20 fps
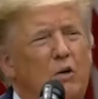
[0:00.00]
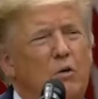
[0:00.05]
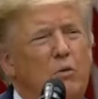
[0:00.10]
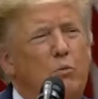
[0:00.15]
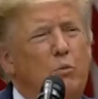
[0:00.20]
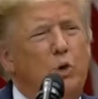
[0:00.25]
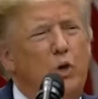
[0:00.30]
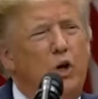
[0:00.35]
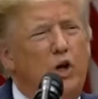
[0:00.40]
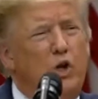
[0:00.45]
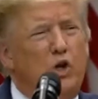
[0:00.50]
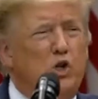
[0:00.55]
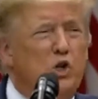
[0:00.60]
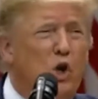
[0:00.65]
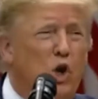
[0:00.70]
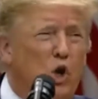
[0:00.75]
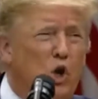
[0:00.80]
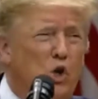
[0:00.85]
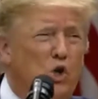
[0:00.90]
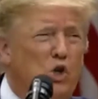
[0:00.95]
British
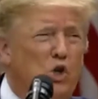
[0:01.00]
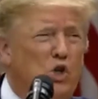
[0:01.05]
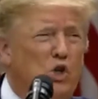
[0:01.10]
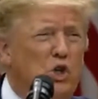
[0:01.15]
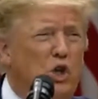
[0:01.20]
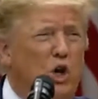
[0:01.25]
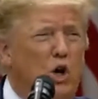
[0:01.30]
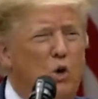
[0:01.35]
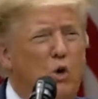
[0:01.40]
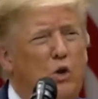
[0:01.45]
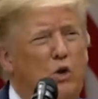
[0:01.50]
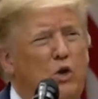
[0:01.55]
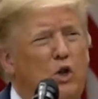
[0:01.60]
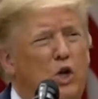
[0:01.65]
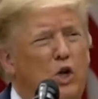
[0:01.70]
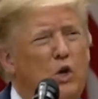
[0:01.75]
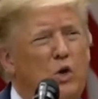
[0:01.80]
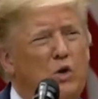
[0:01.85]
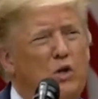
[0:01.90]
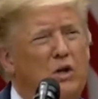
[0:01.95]
soldiers lowered the
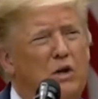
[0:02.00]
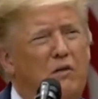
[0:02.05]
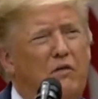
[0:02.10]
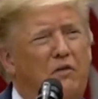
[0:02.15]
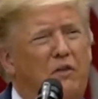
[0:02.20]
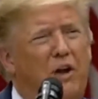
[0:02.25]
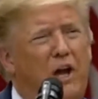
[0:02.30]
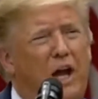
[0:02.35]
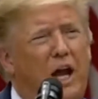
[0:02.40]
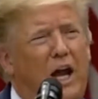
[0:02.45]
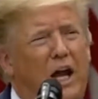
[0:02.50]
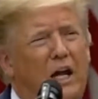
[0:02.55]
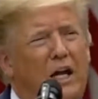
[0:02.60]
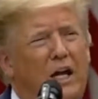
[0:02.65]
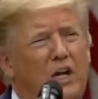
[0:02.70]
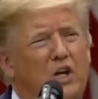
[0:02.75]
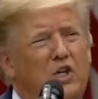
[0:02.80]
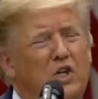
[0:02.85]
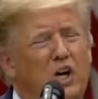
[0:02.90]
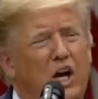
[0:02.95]
Union flag
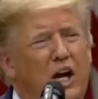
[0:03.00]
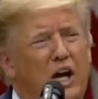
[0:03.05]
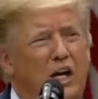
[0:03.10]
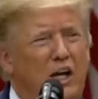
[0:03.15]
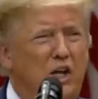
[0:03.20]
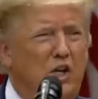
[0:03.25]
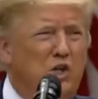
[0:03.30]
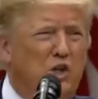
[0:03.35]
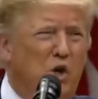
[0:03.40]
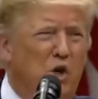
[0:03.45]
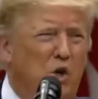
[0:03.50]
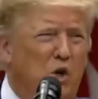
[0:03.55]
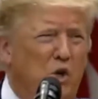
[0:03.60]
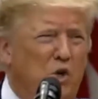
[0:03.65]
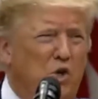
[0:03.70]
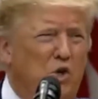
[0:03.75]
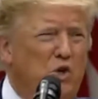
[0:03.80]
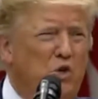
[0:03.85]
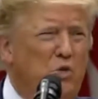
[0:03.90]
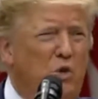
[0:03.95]
and Chinese
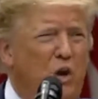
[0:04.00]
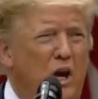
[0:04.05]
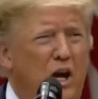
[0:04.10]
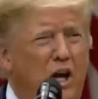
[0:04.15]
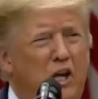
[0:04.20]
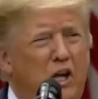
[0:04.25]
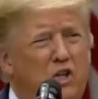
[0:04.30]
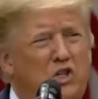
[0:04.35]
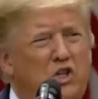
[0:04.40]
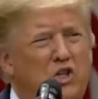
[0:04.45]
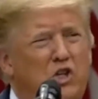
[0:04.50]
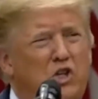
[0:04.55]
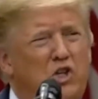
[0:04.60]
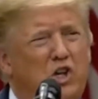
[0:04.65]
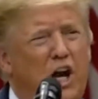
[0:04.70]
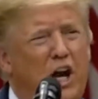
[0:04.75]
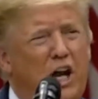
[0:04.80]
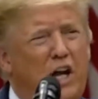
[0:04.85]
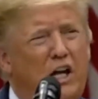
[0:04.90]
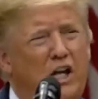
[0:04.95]
soldiers raised the
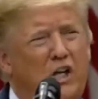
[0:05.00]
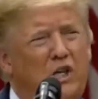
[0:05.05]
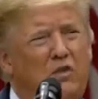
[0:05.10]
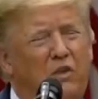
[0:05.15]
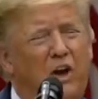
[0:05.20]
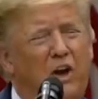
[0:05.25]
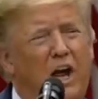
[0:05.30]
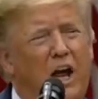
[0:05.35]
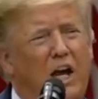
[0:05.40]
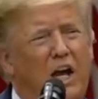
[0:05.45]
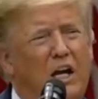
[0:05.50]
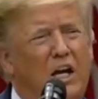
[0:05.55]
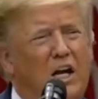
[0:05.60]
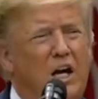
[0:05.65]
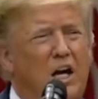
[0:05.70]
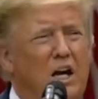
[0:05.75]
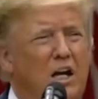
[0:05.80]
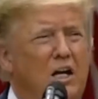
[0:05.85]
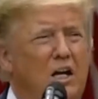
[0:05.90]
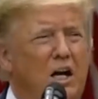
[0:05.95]
Chinese flag in
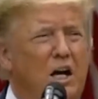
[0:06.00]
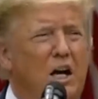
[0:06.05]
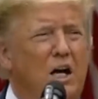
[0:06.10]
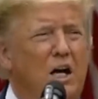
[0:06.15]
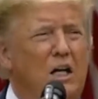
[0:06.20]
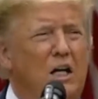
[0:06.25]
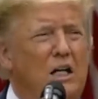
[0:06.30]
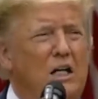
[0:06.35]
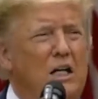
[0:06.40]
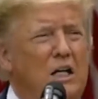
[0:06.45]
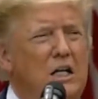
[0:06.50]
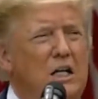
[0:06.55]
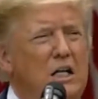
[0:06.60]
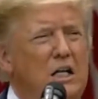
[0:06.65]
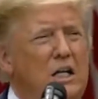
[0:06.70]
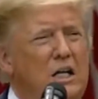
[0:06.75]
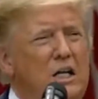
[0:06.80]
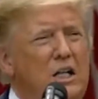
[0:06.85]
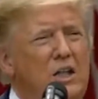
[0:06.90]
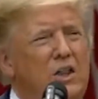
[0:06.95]
Hong Kong.
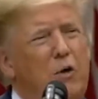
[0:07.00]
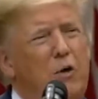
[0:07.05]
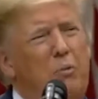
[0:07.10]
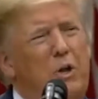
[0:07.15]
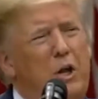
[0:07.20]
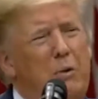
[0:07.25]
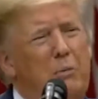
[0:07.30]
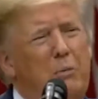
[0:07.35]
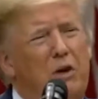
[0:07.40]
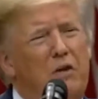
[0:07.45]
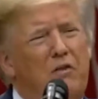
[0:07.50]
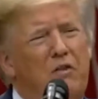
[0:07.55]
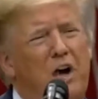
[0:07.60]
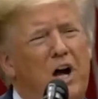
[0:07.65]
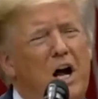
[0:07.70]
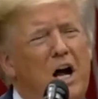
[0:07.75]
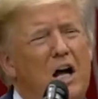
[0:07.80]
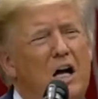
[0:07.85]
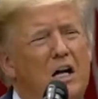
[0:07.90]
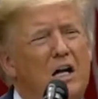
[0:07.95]
The people of
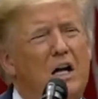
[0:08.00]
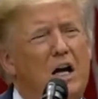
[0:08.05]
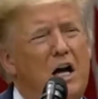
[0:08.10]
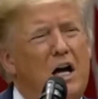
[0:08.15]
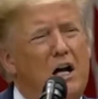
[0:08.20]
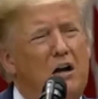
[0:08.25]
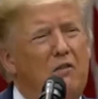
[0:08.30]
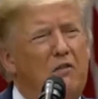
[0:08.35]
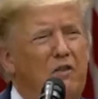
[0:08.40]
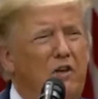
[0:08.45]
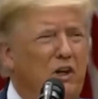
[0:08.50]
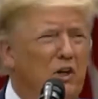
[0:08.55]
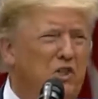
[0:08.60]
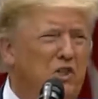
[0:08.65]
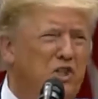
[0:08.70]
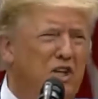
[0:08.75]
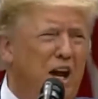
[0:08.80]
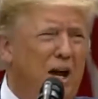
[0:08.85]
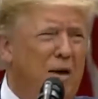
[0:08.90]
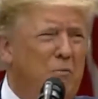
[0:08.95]
Hong Kong felt
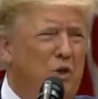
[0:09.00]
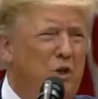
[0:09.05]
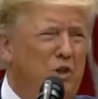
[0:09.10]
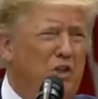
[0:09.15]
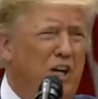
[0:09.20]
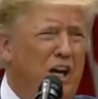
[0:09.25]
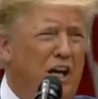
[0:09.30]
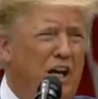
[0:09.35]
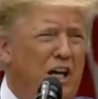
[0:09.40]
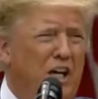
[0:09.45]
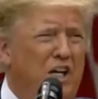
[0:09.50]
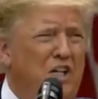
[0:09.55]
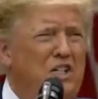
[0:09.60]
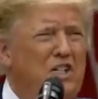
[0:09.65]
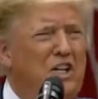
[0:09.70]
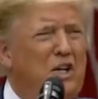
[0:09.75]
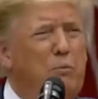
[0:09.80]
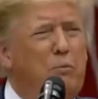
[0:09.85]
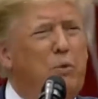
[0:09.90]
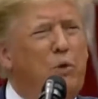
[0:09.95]

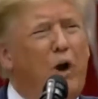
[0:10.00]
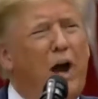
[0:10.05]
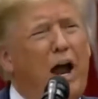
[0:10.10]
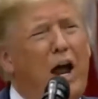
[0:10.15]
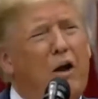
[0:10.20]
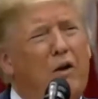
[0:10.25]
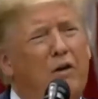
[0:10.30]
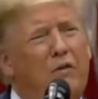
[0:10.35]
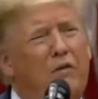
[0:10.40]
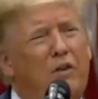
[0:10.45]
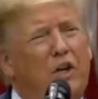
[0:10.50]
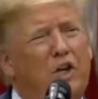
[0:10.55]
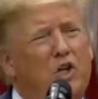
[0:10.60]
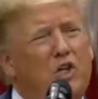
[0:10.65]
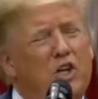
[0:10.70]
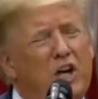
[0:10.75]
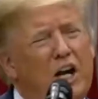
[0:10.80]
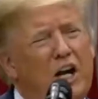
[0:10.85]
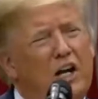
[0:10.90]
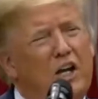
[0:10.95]
simultaneously proud of their
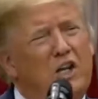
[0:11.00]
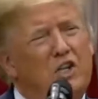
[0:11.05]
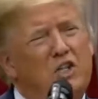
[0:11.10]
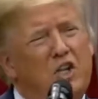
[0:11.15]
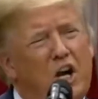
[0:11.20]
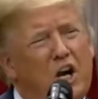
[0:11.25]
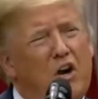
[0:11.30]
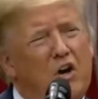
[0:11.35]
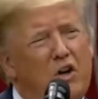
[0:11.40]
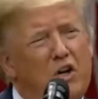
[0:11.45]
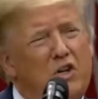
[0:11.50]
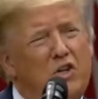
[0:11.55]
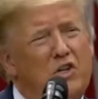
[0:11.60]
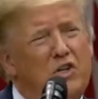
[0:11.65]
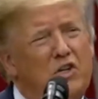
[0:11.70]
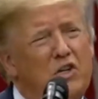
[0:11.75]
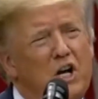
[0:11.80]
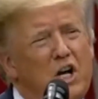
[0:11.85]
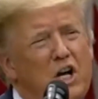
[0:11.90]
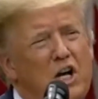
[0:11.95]
Chinese heritage